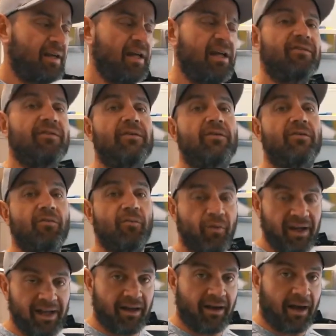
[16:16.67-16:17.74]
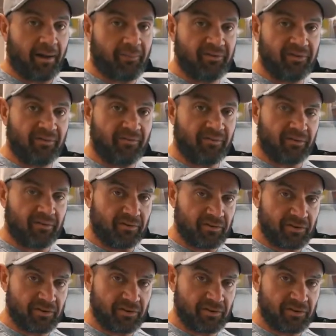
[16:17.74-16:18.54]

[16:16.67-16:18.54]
is a great option for